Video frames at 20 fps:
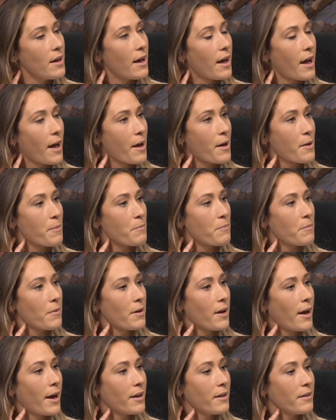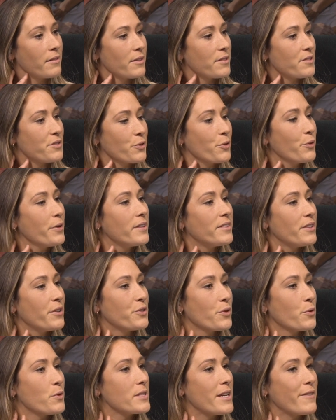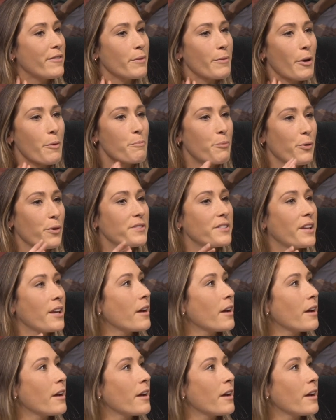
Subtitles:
And the stories you told, even about busking